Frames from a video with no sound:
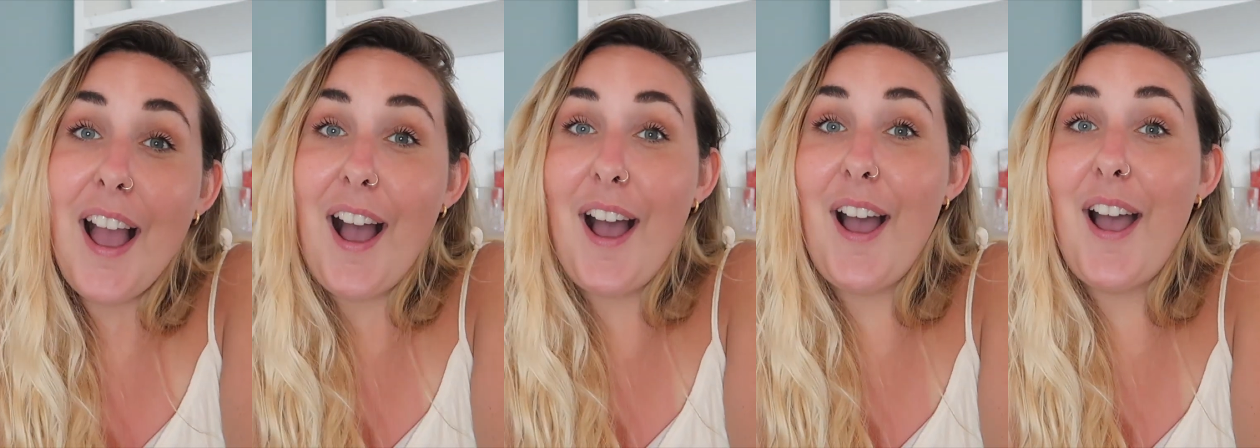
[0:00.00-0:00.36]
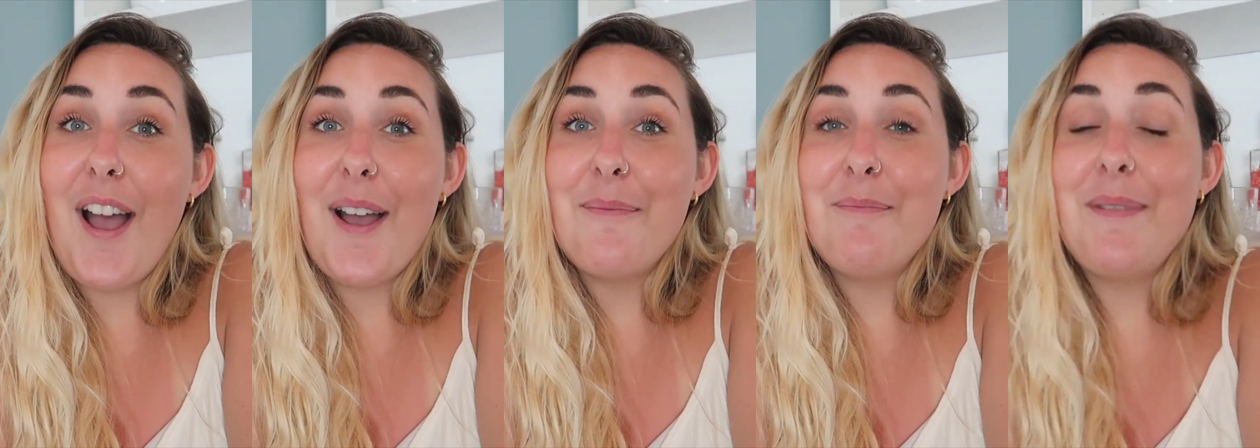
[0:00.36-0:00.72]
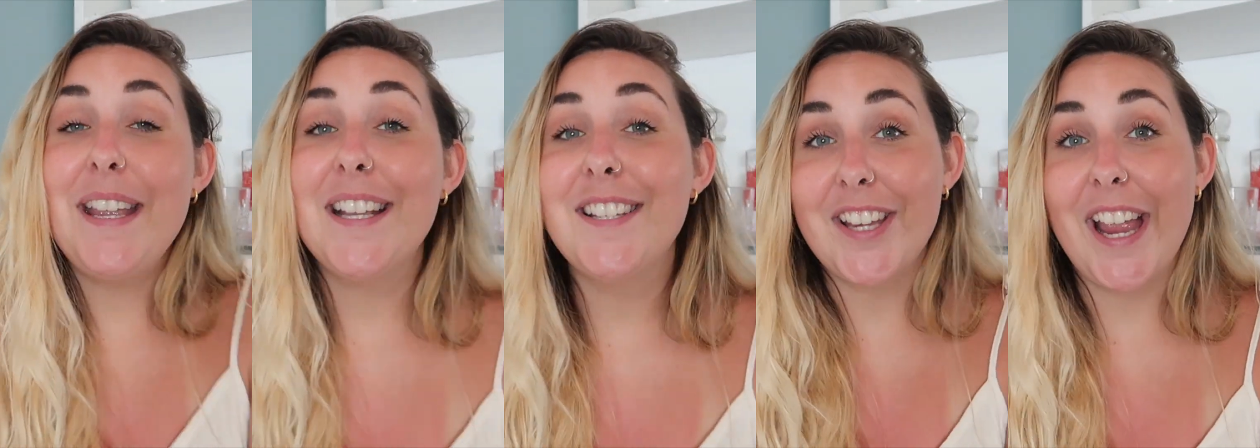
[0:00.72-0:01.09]

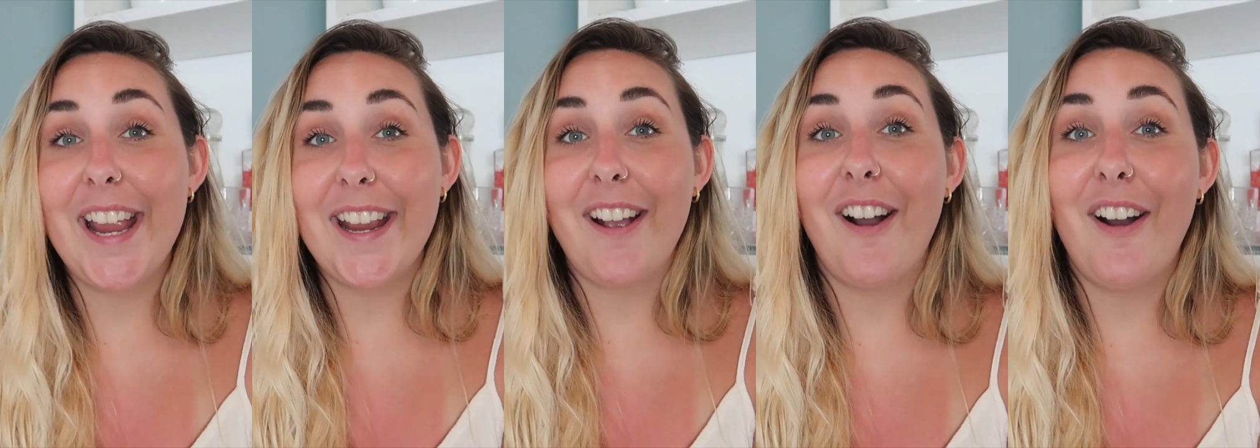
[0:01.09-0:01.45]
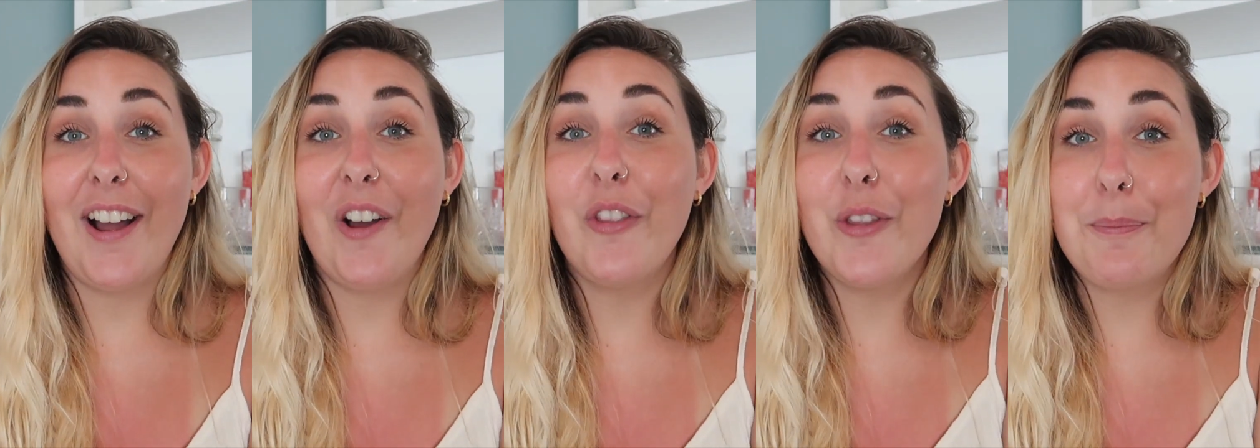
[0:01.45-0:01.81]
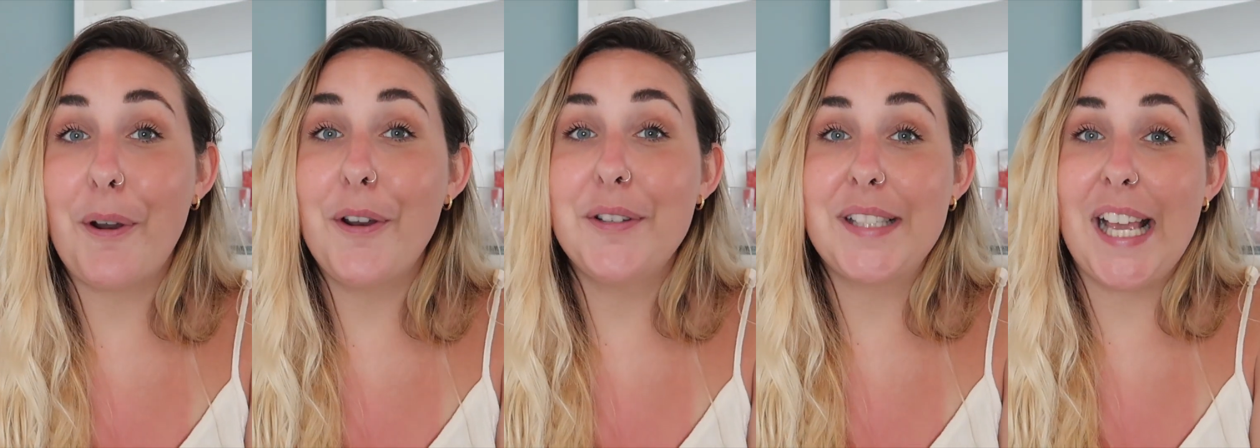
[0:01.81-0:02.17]
Me and Jake are on the
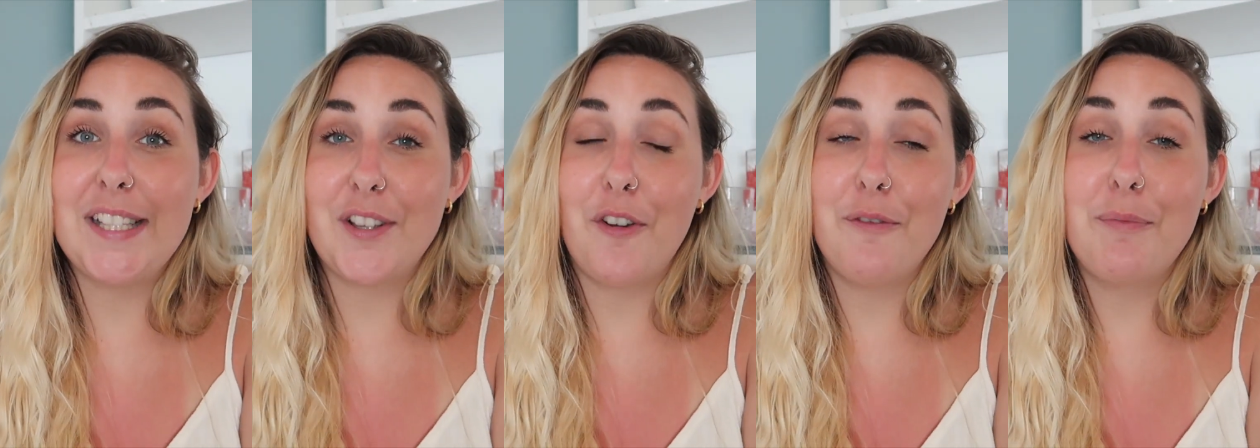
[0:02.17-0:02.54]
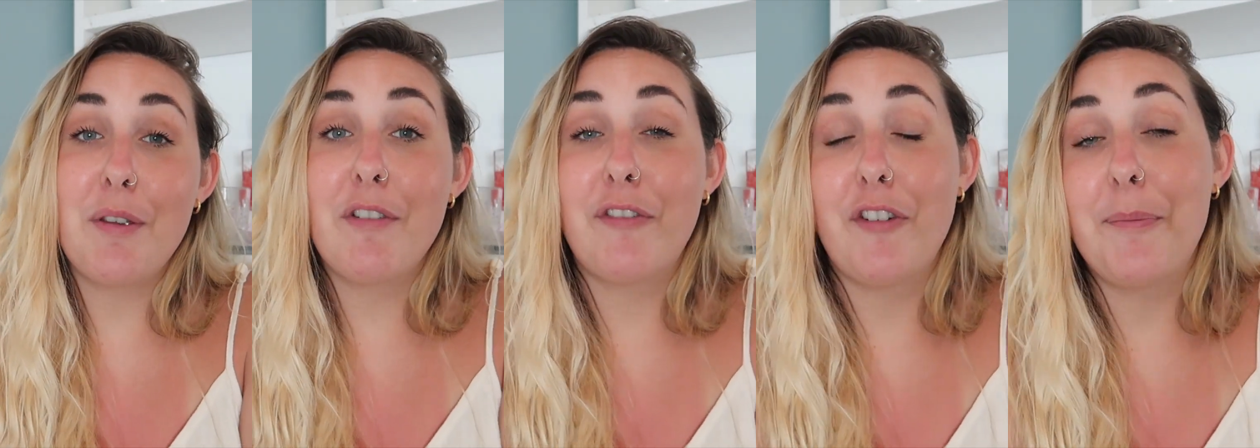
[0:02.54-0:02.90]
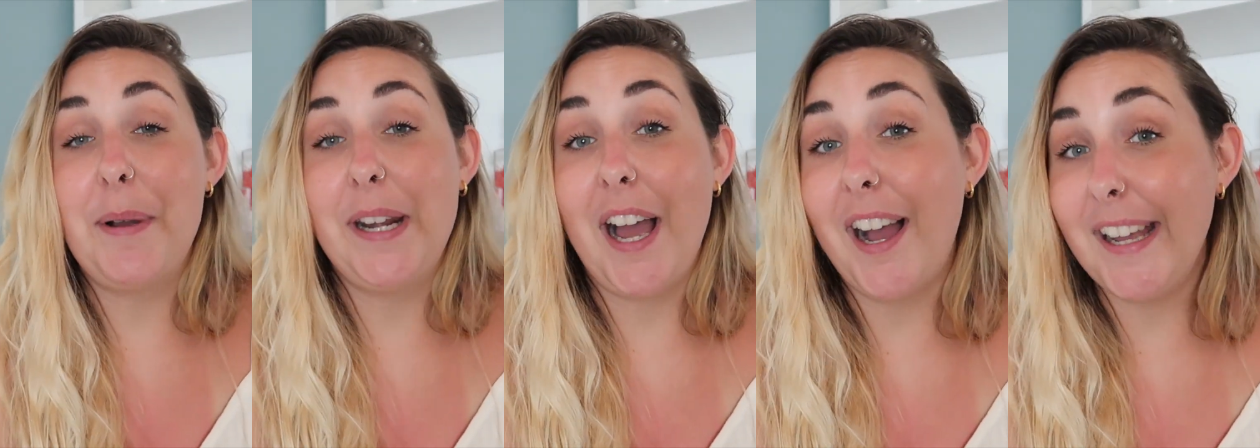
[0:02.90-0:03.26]
process of moving
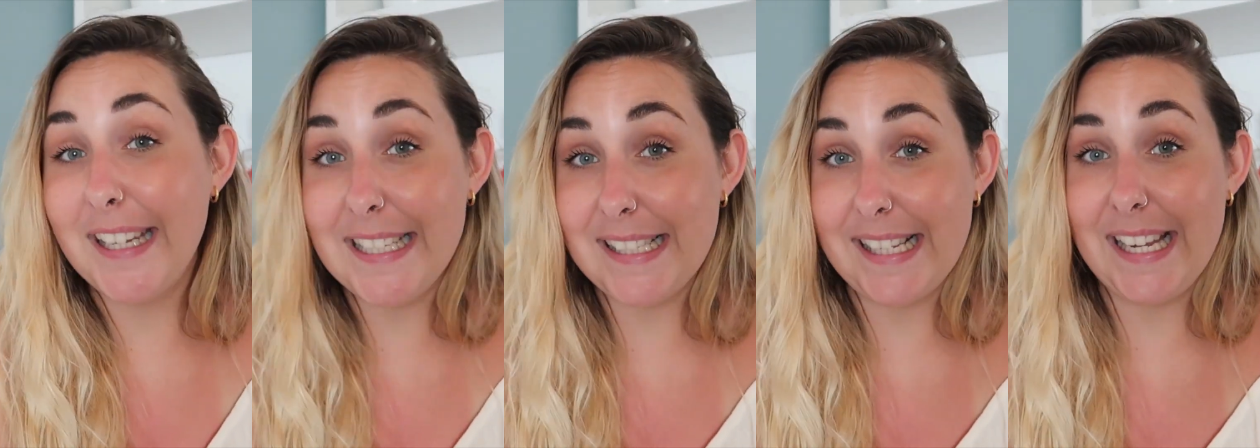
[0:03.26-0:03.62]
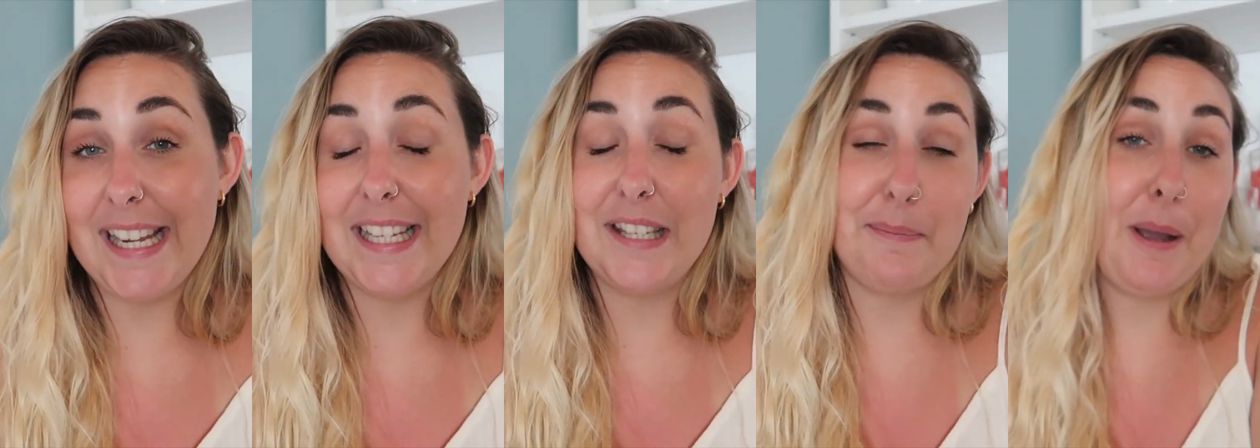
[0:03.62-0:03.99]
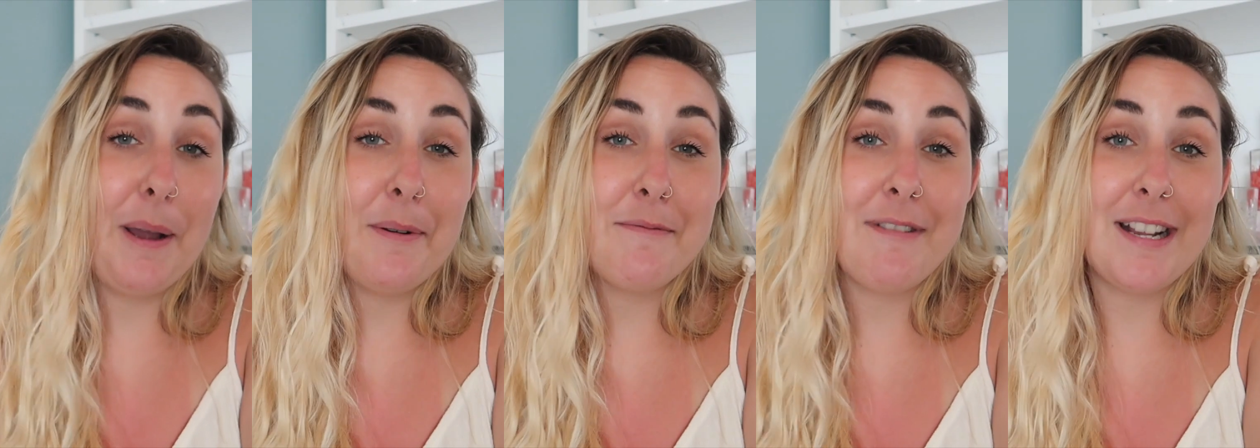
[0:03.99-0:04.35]
from an IEC to
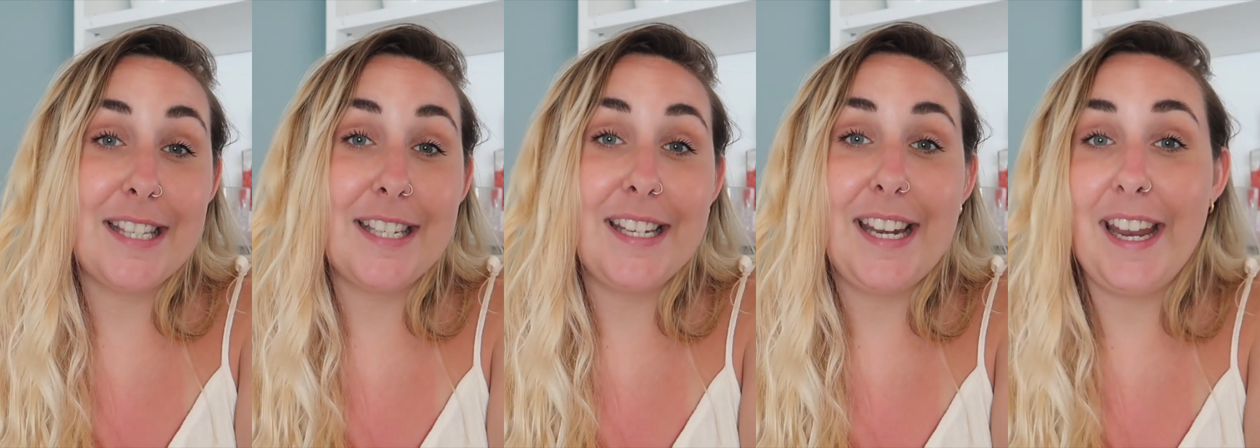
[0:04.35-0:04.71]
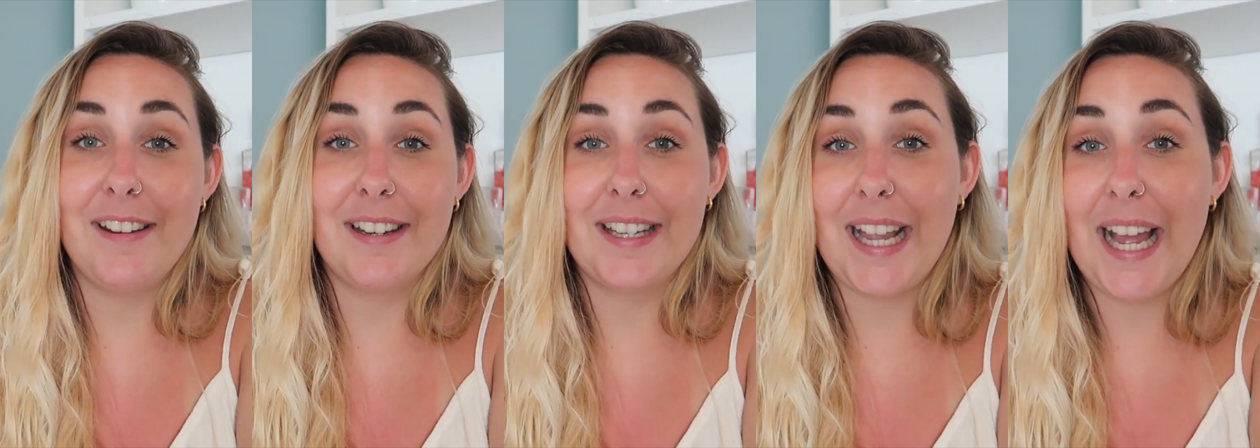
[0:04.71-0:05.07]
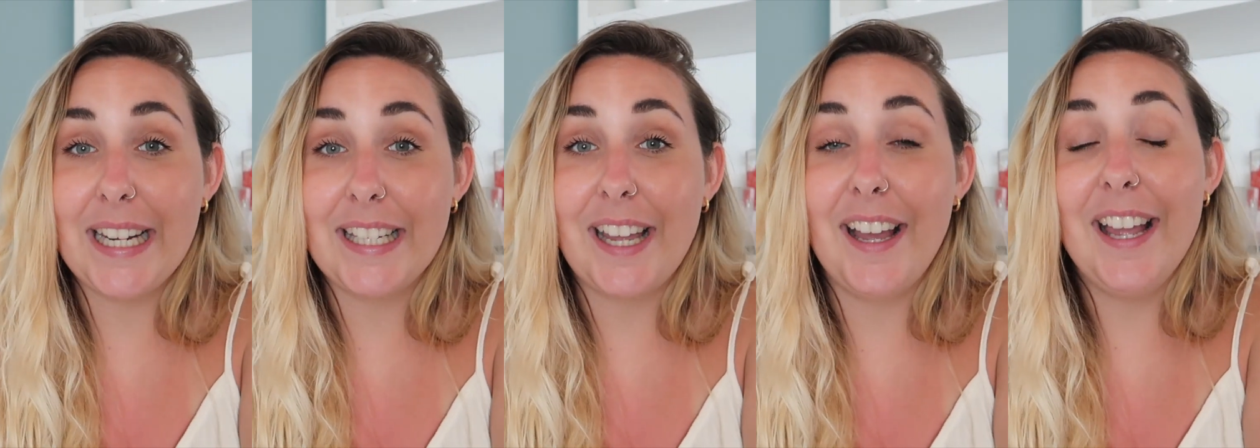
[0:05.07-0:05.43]
permanent resident here in
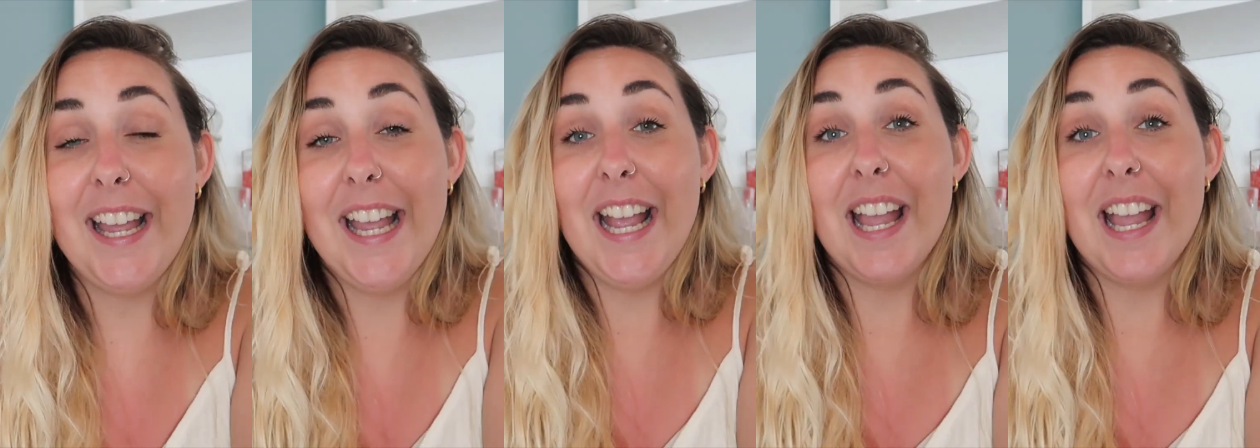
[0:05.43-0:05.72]
Canada.